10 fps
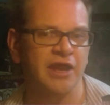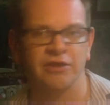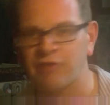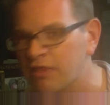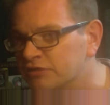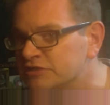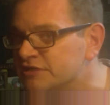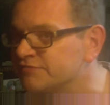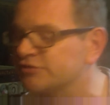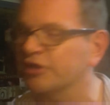hire
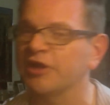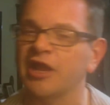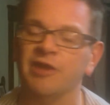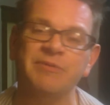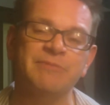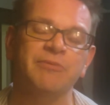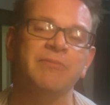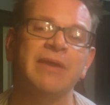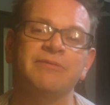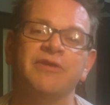relatives, they're gonna hire people
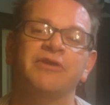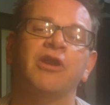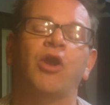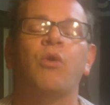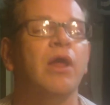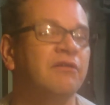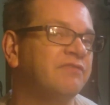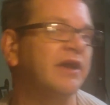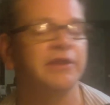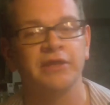maybe that aren't
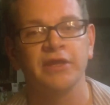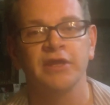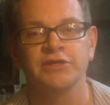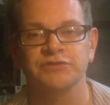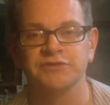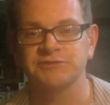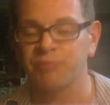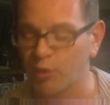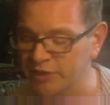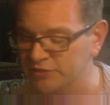qualified. So the
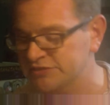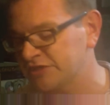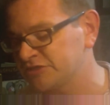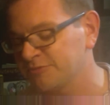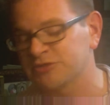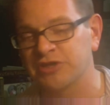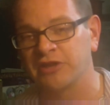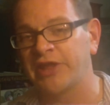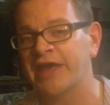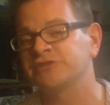spoils system is
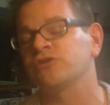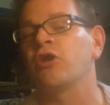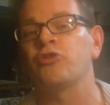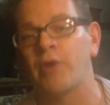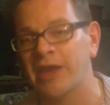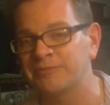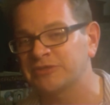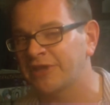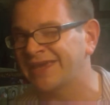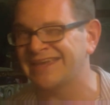gonna last all the way up
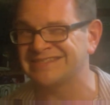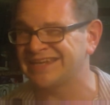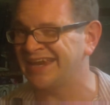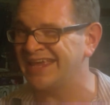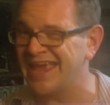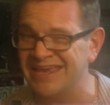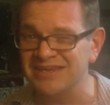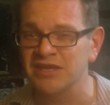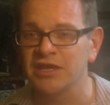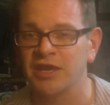to like
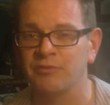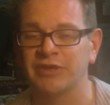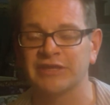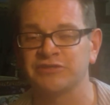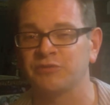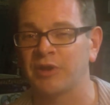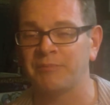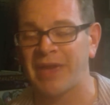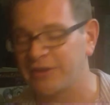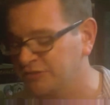1888, and we get to know
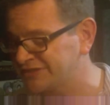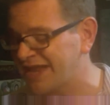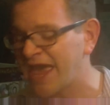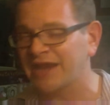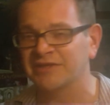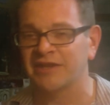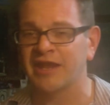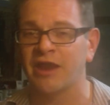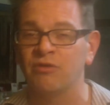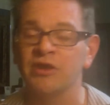our Pendleton Act, and
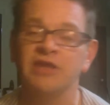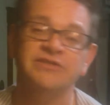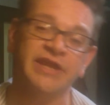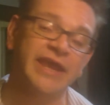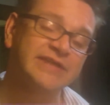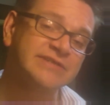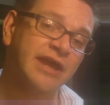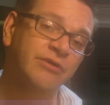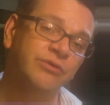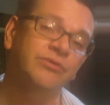now today it's
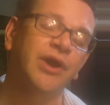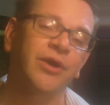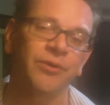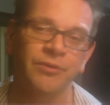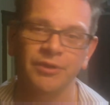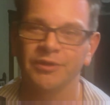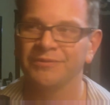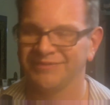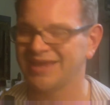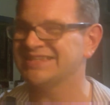not who you know.
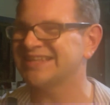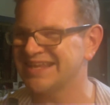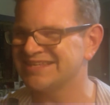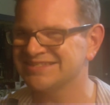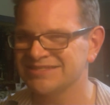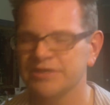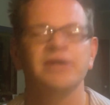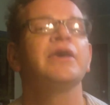Yes, it is.